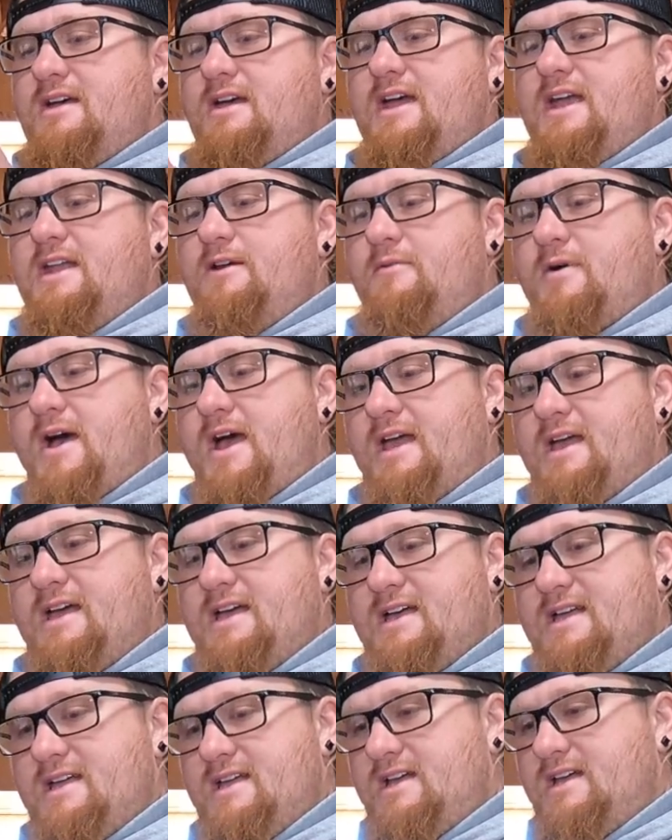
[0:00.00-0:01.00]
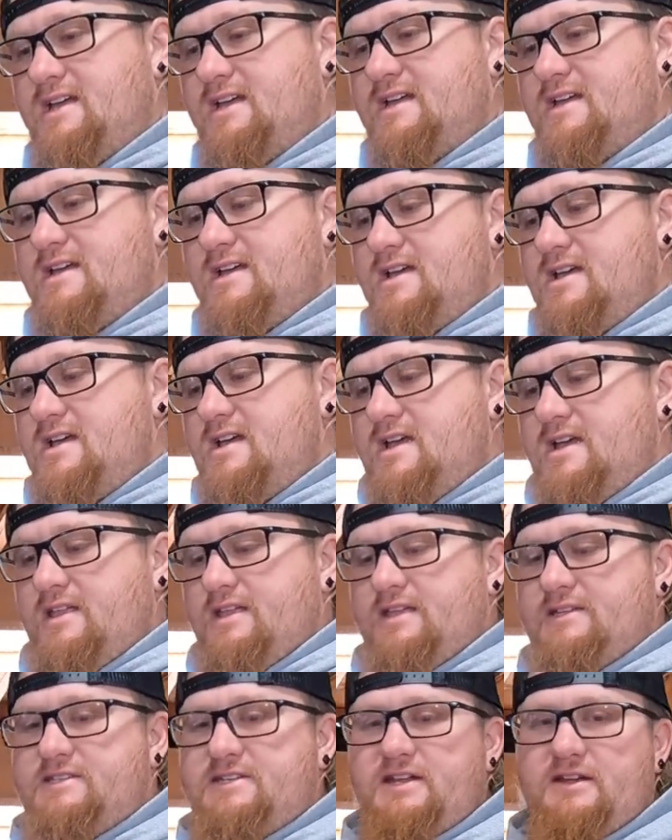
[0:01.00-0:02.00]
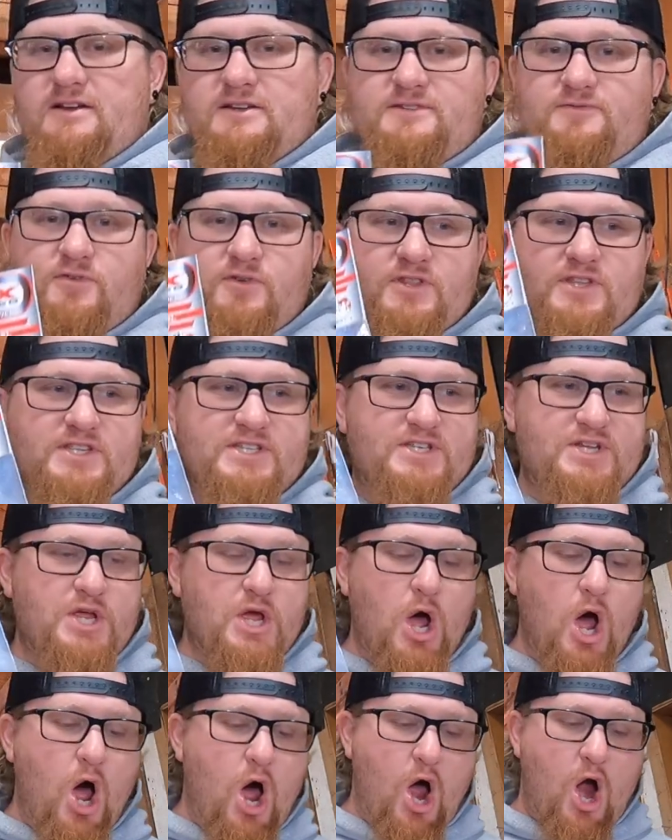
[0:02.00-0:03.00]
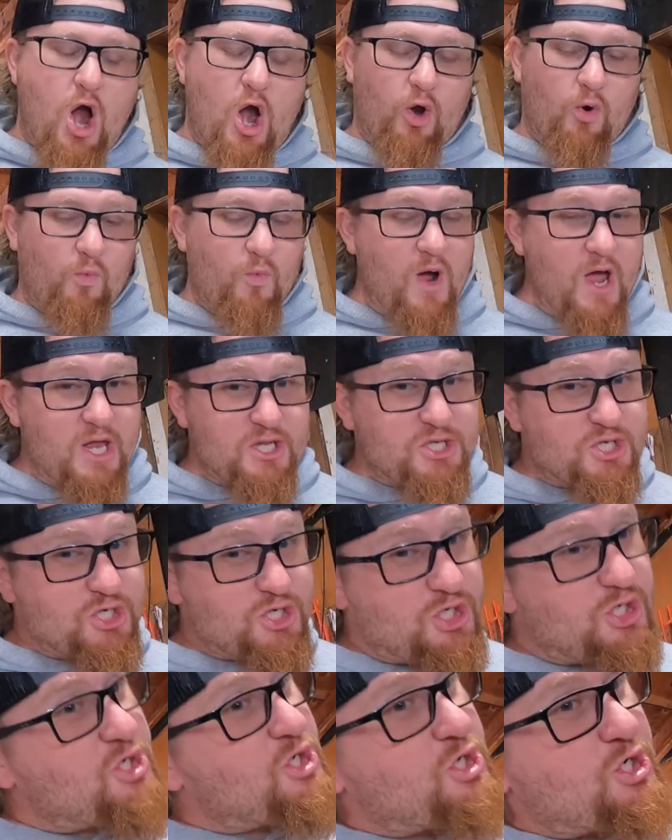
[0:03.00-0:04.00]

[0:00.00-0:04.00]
Anyway, this here is for the CR, which